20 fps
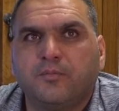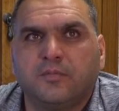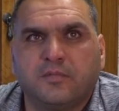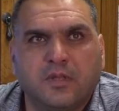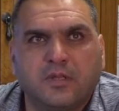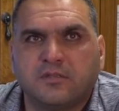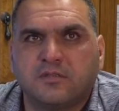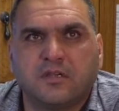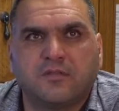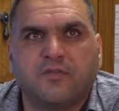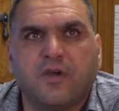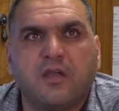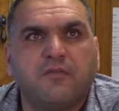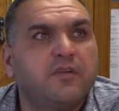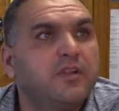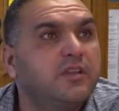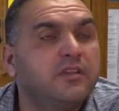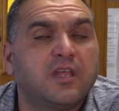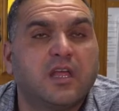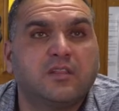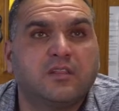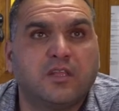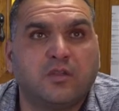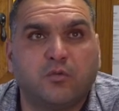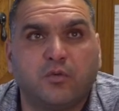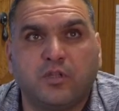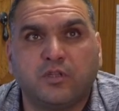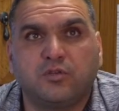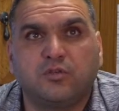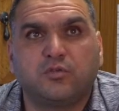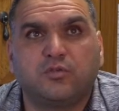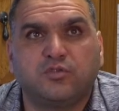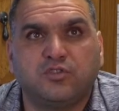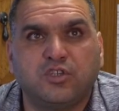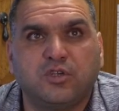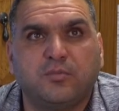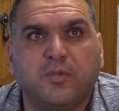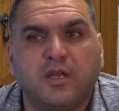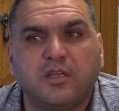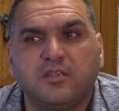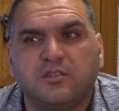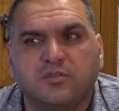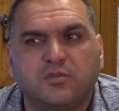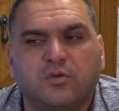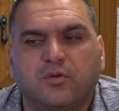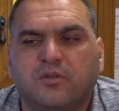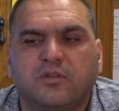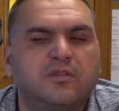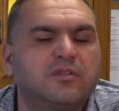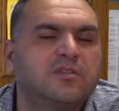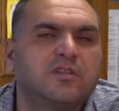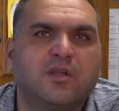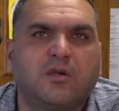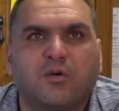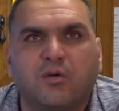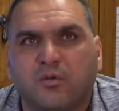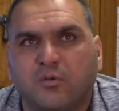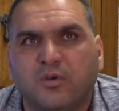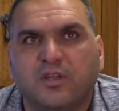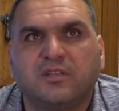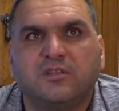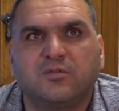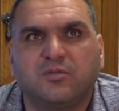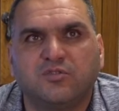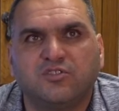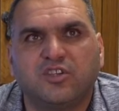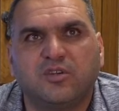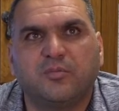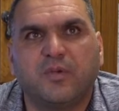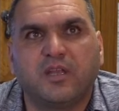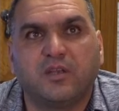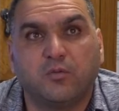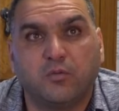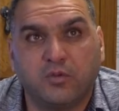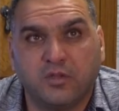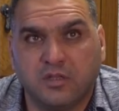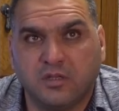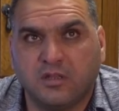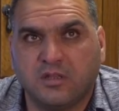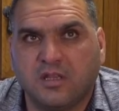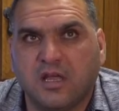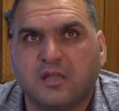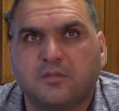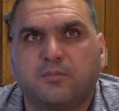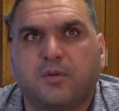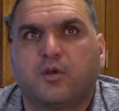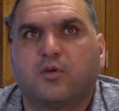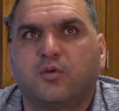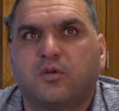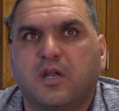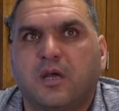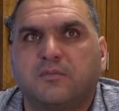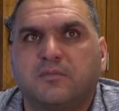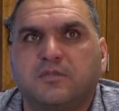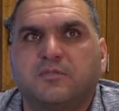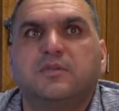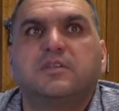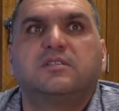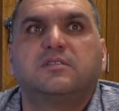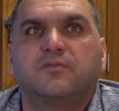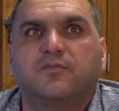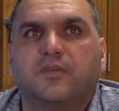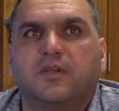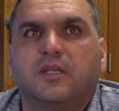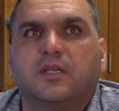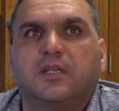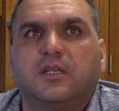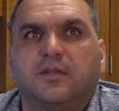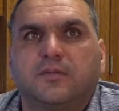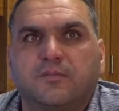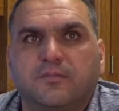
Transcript: the survivor, that they went to Germany, so they all went to Germany in that program specifically.